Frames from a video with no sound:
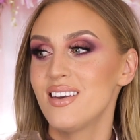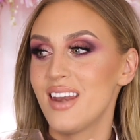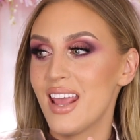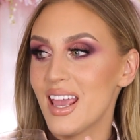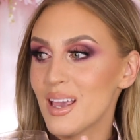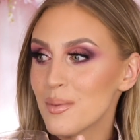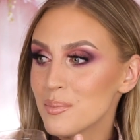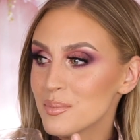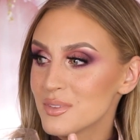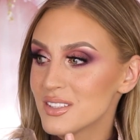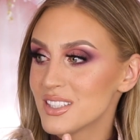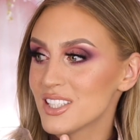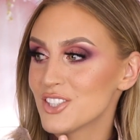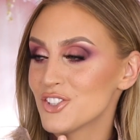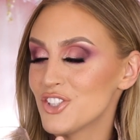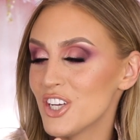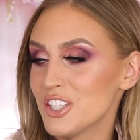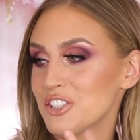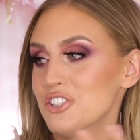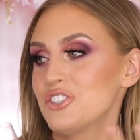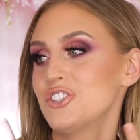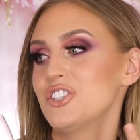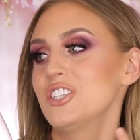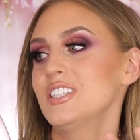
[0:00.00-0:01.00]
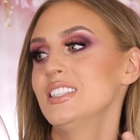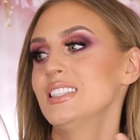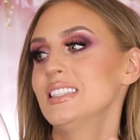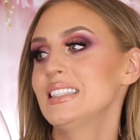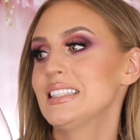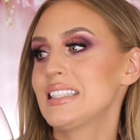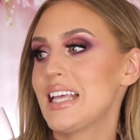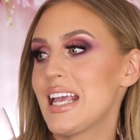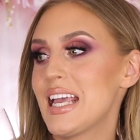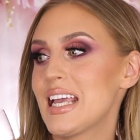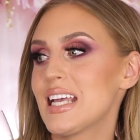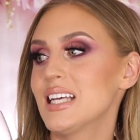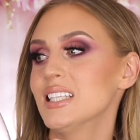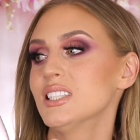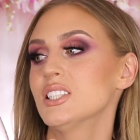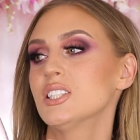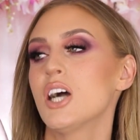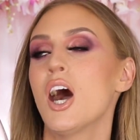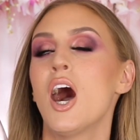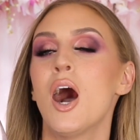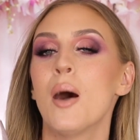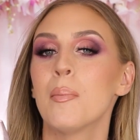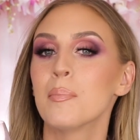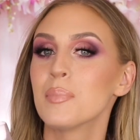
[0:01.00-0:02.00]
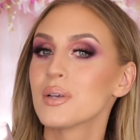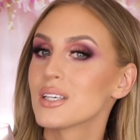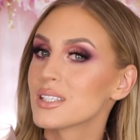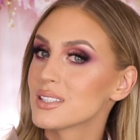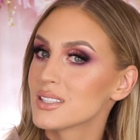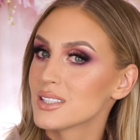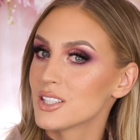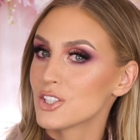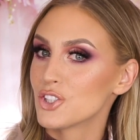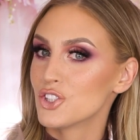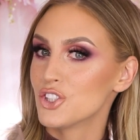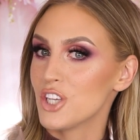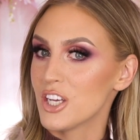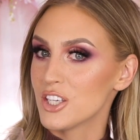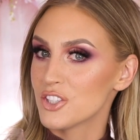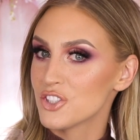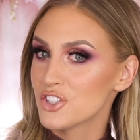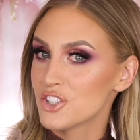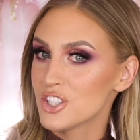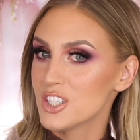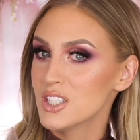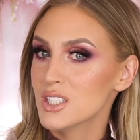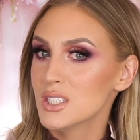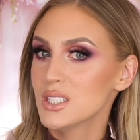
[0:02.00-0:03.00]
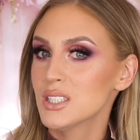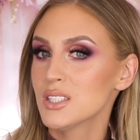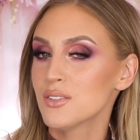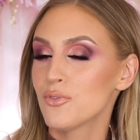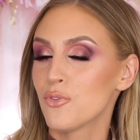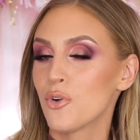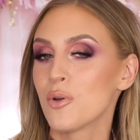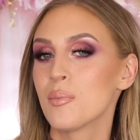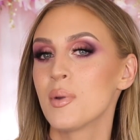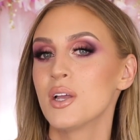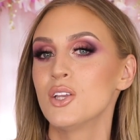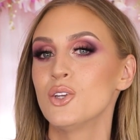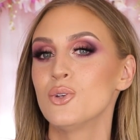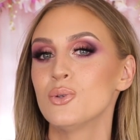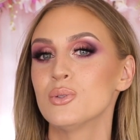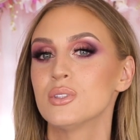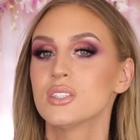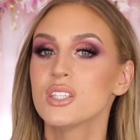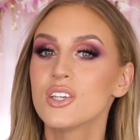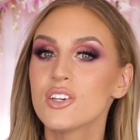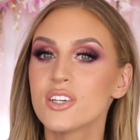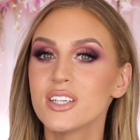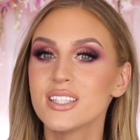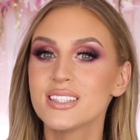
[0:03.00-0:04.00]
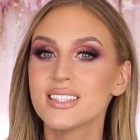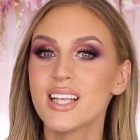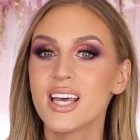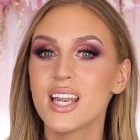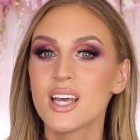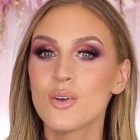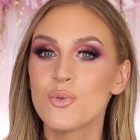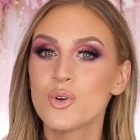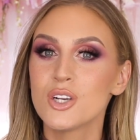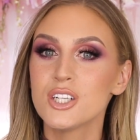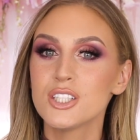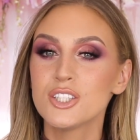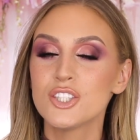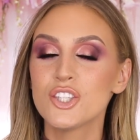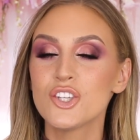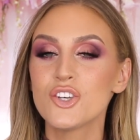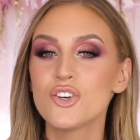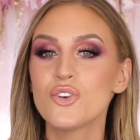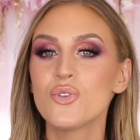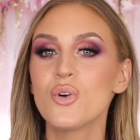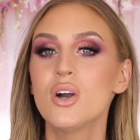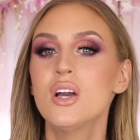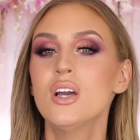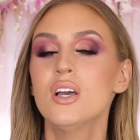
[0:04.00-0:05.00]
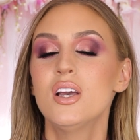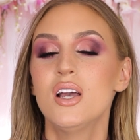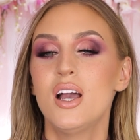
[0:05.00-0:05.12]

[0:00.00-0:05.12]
name suggestions and topic suggestions for my new series that I wanna do.